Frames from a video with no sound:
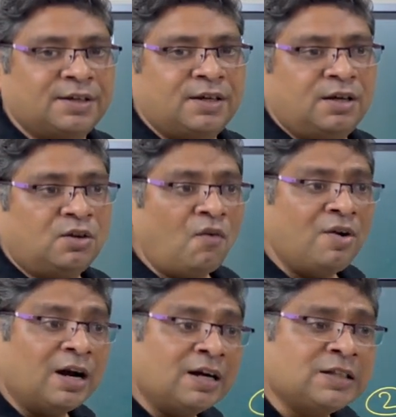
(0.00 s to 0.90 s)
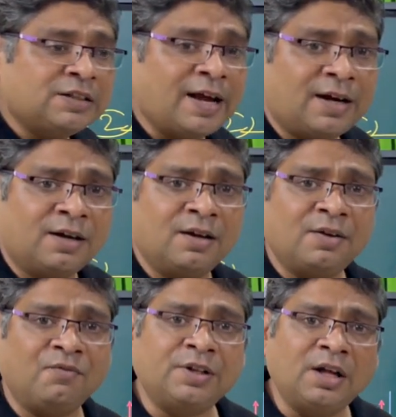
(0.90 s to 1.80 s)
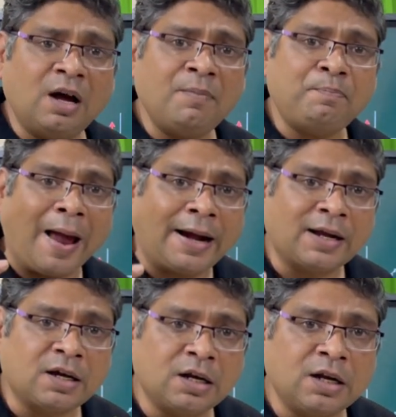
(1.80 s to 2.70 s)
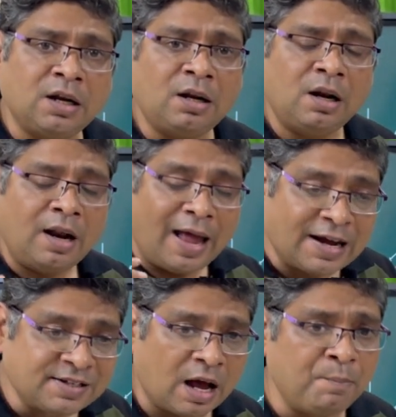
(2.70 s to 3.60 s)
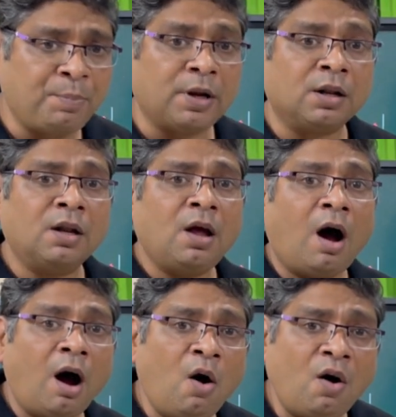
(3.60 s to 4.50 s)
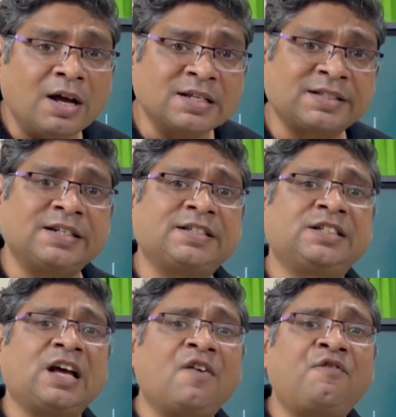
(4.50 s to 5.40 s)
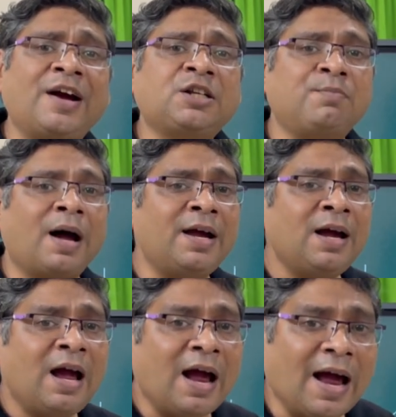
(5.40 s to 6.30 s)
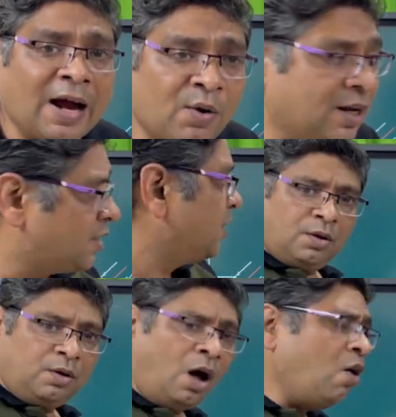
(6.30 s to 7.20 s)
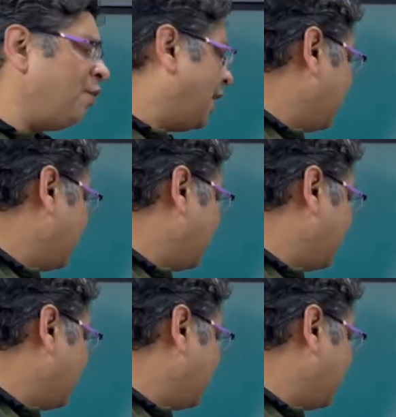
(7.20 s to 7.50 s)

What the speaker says: Now we'll understand with the practical example how hysteresis affects my accuracy. Now we can